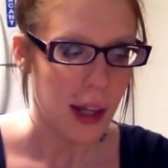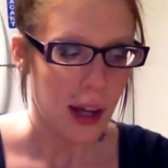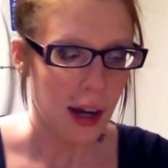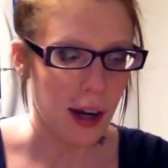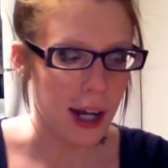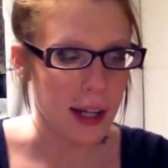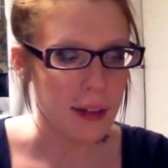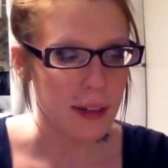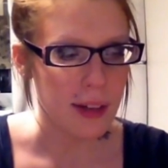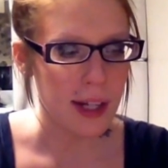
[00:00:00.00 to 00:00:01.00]

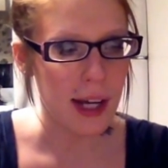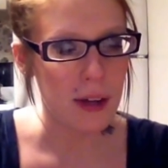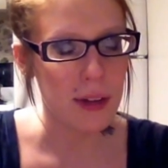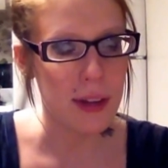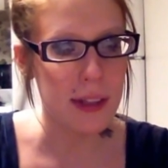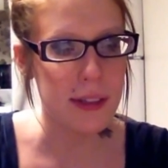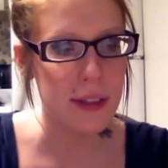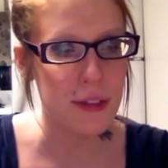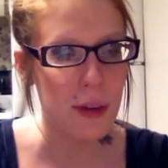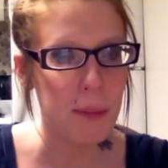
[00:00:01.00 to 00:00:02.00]
Alright, now this
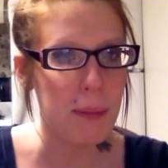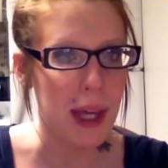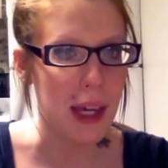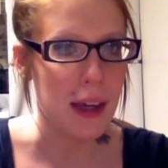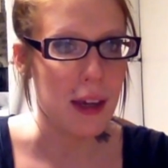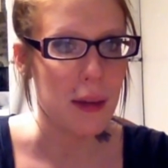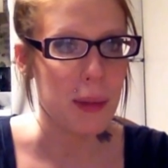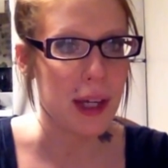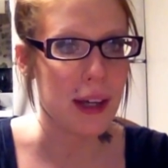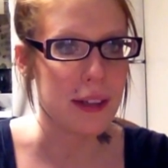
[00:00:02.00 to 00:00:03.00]
is from me,
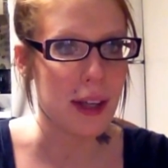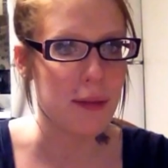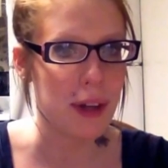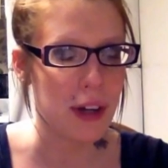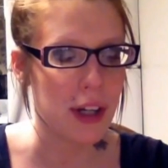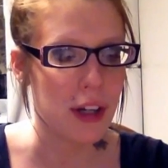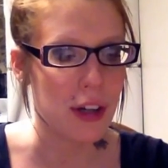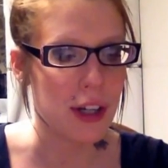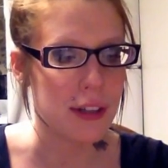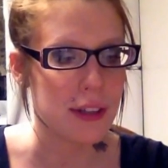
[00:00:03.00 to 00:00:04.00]
because I'm very
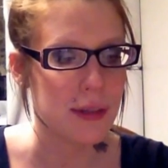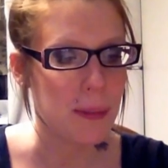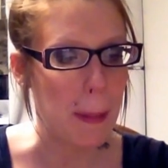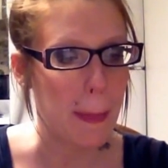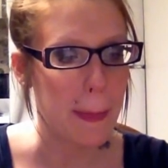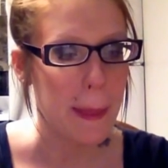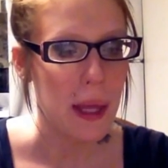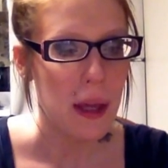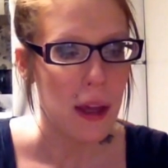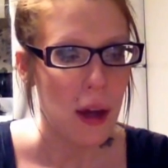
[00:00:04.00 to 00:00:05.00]
curious.
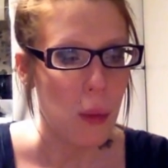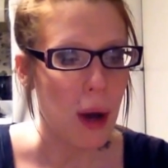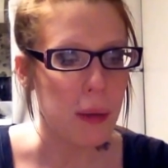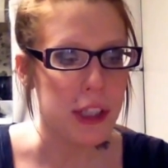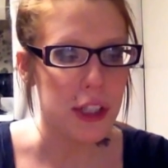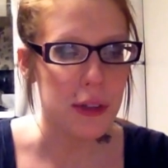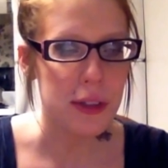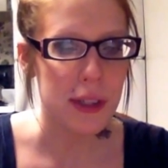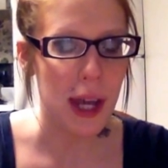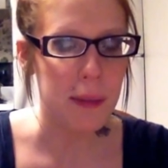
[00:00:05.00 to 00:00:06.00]
Why would you use
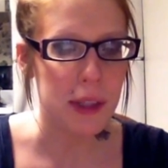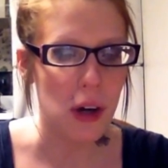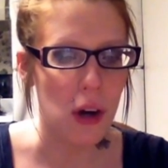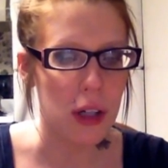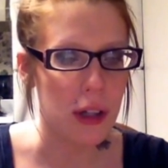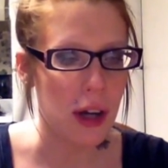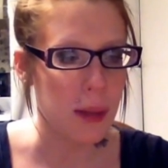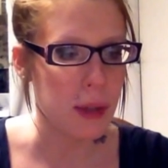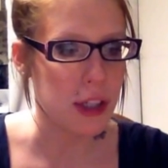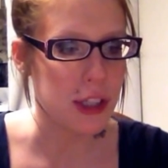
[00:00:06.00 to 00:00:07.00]
Skype to call a
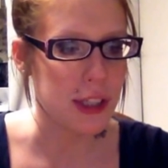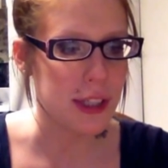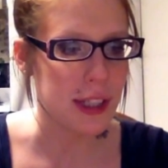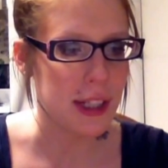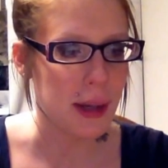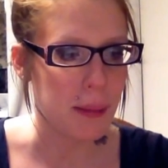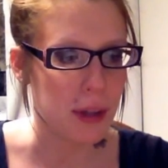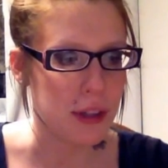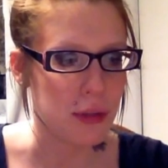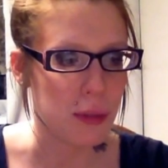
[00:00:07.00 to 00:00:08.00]
non-emergency
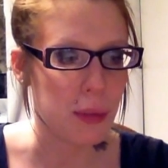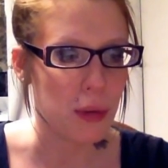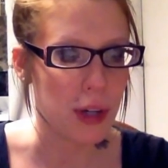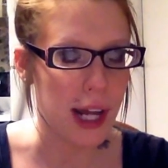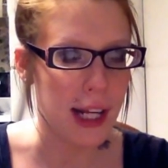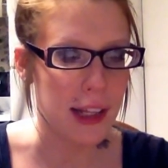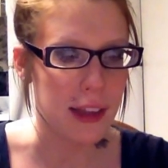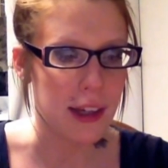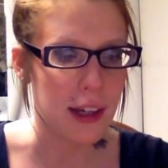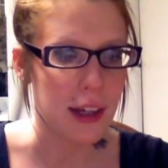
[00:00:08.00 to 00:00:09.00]
number to report
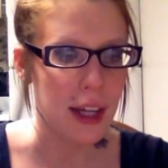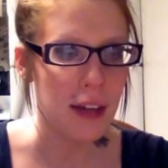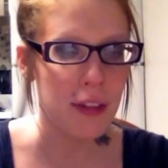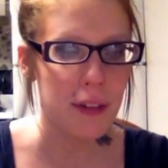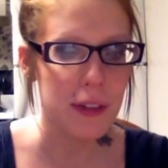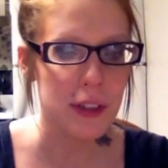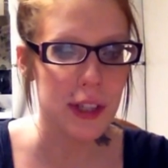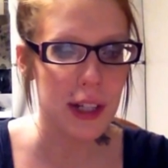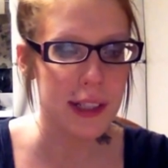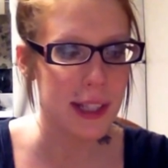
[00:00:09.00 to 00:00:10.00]
anything? Even if your
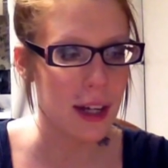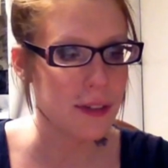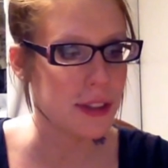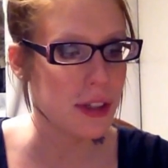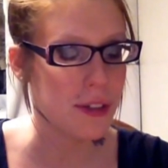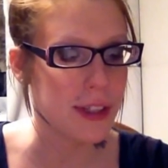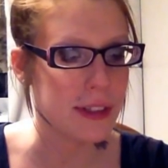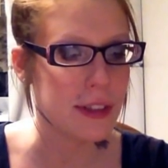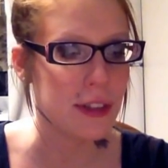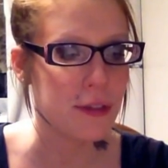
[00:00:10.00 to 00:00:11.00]
cell is out of
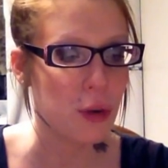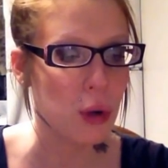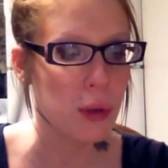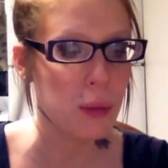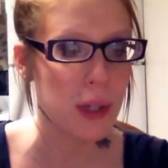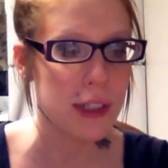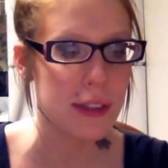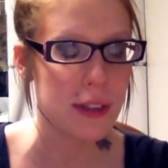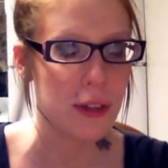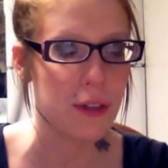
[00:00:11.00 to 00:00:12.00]
service, 411 is
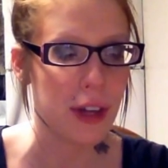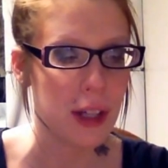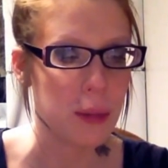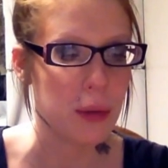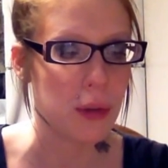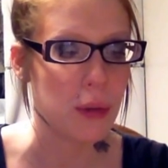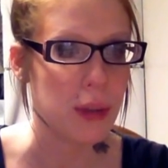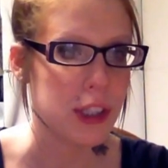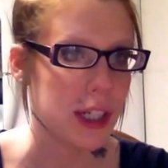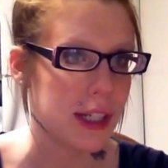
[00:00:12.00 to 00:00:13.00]
still available,
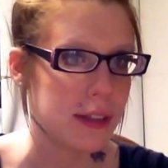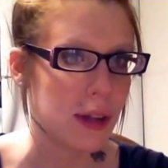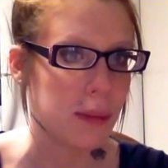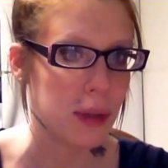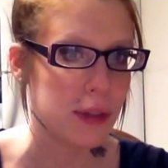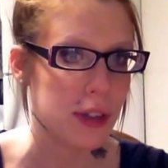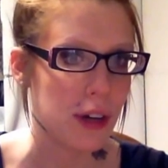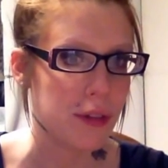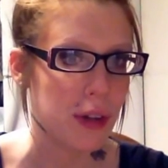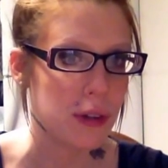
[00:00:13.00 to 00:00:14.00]
which it is on most
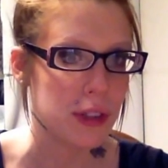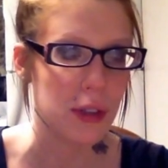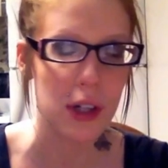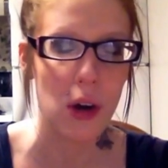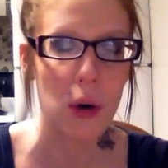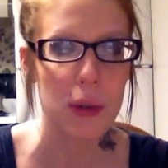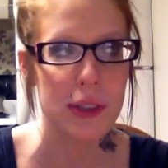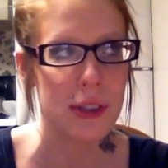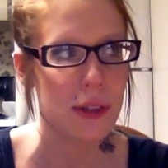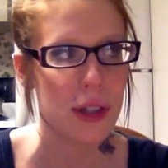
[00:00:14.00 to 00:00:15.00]
cell phones. You can
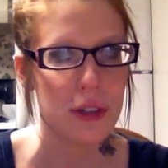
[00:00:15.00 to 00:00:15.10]
always still use